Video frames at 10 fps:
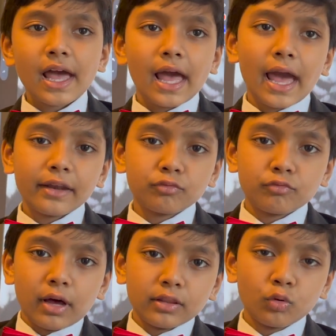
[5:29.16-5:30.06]
had,
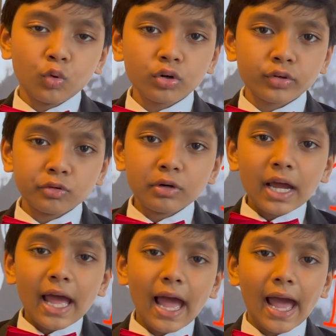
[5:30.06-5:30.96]
Urdu
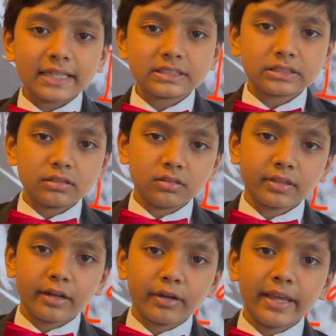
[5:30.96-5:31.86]
as
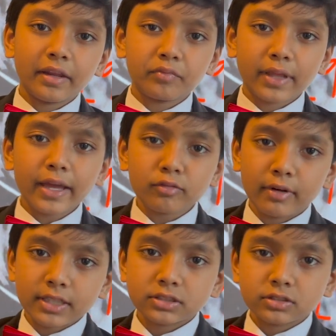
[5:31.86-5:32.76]
their native
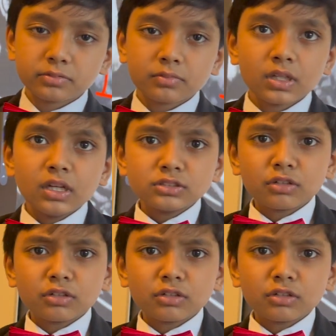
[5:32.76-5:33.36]
language. So